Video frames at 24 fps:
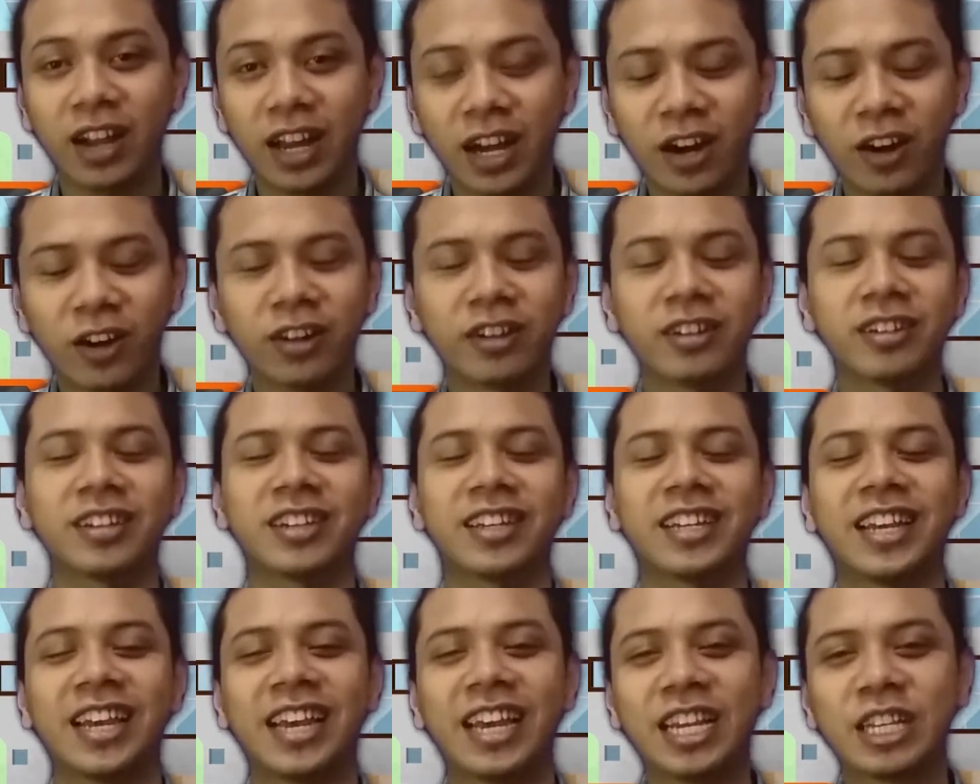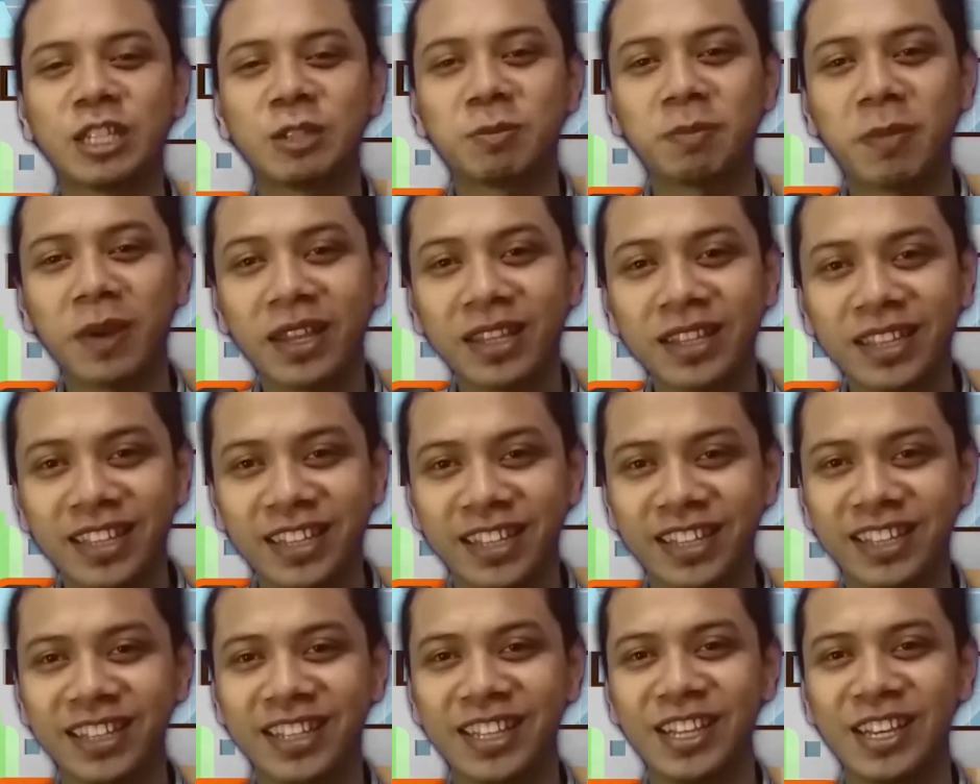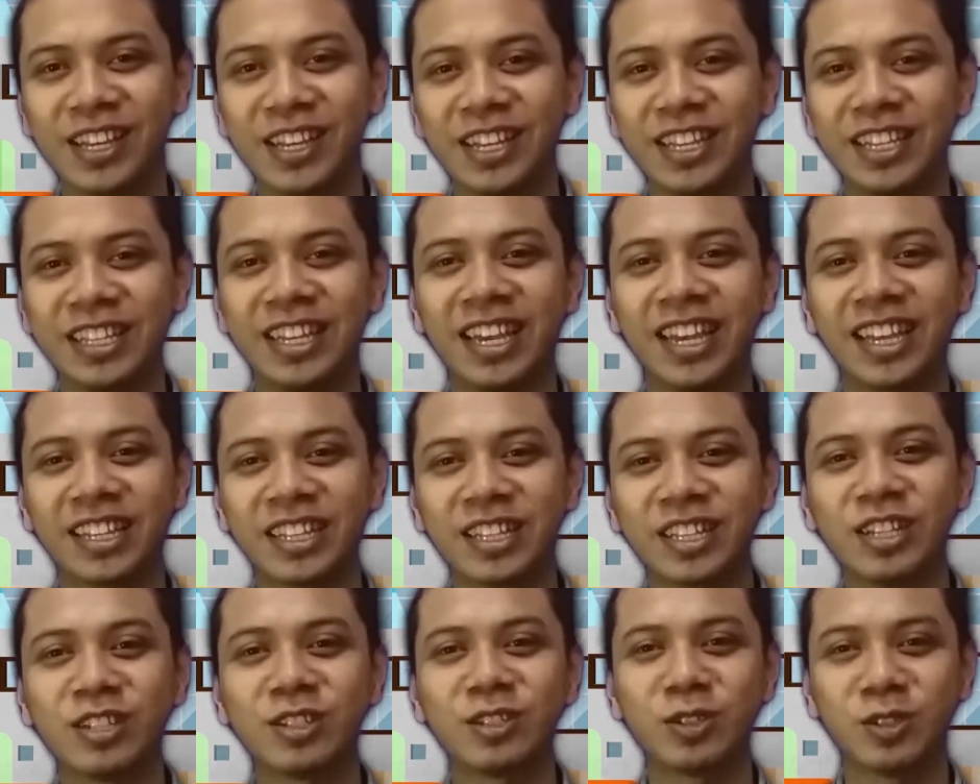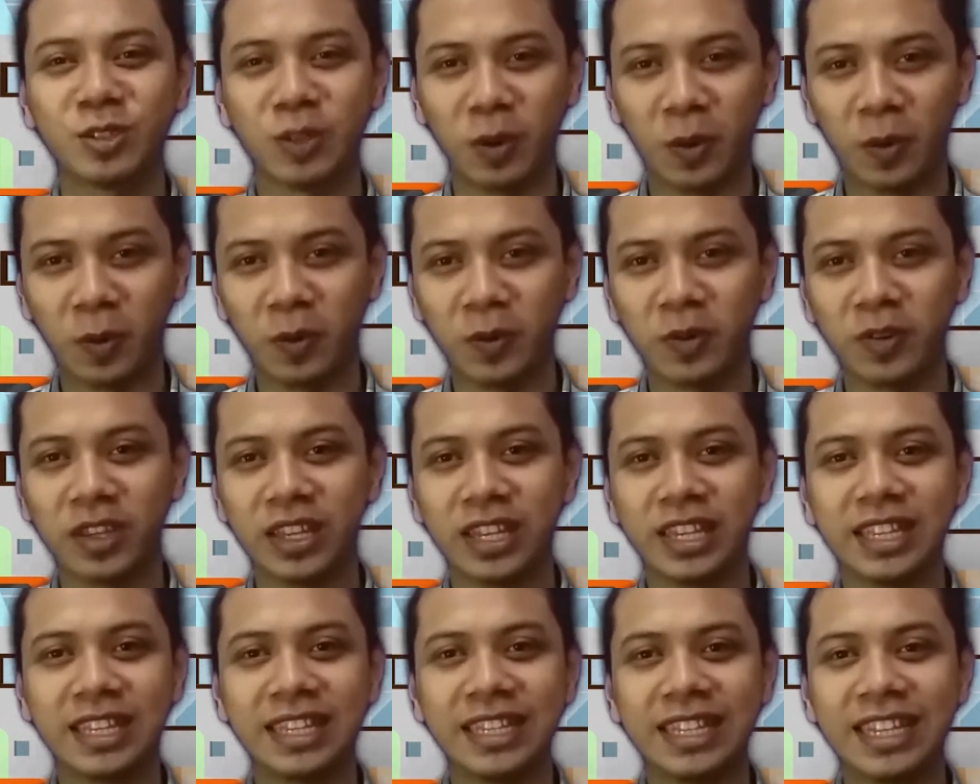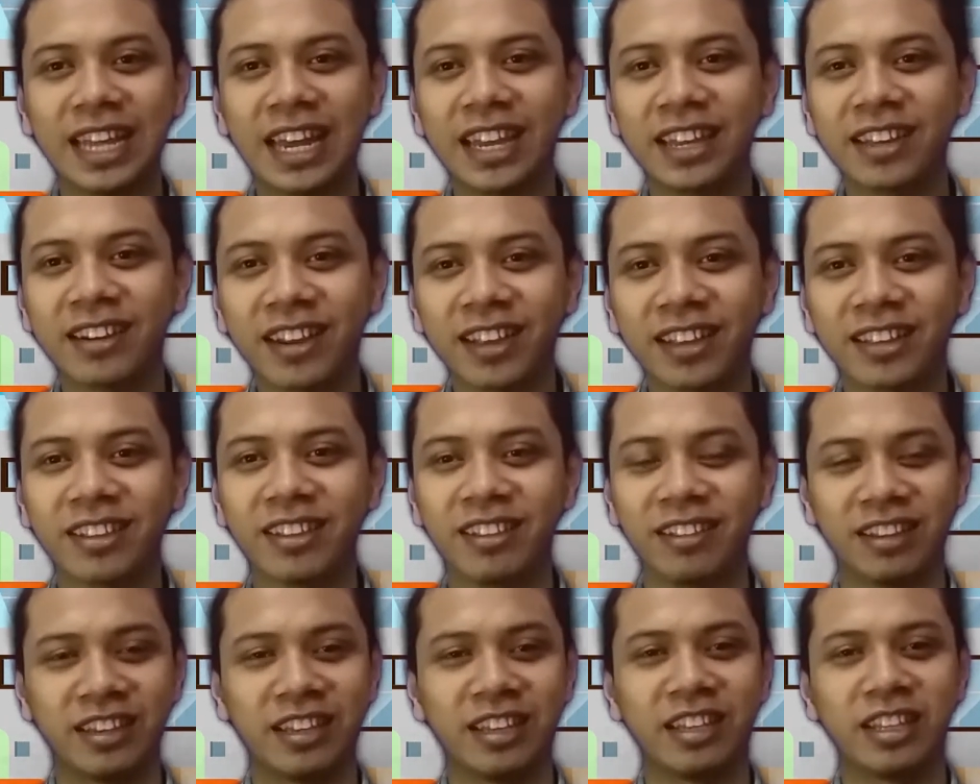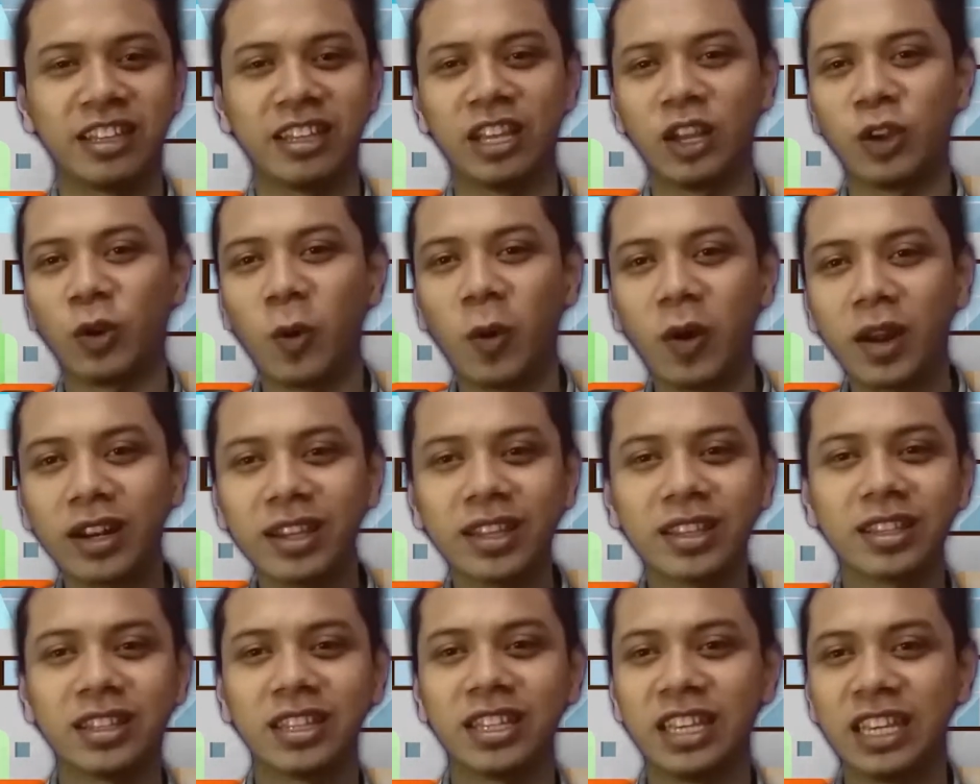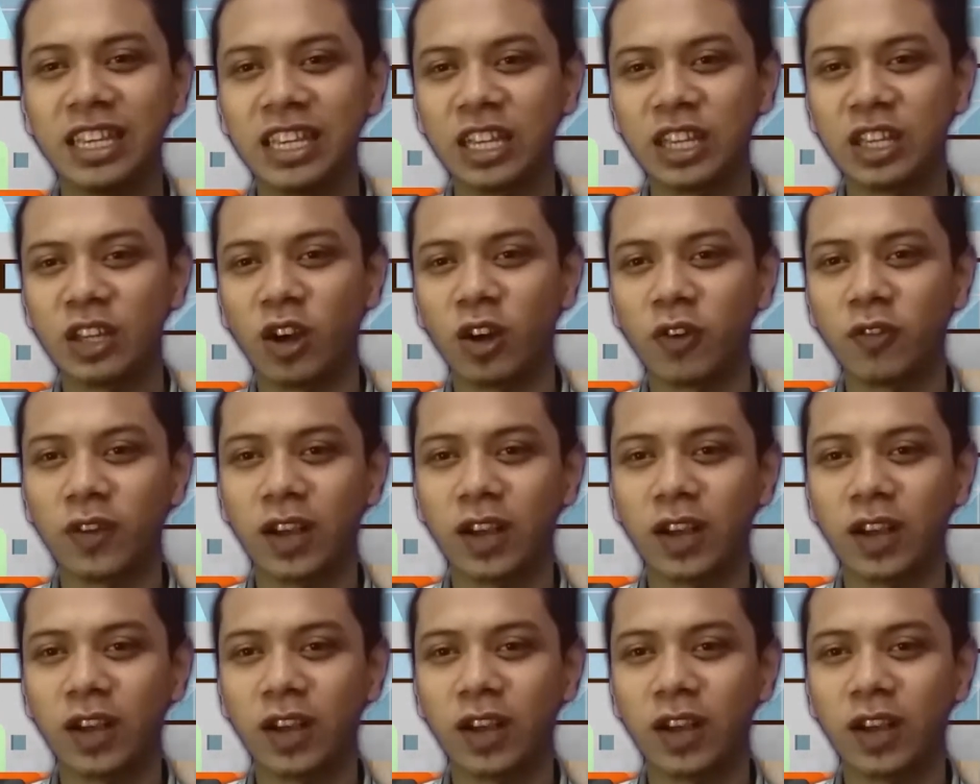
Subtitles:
or expanded yet, so indirectly the quality of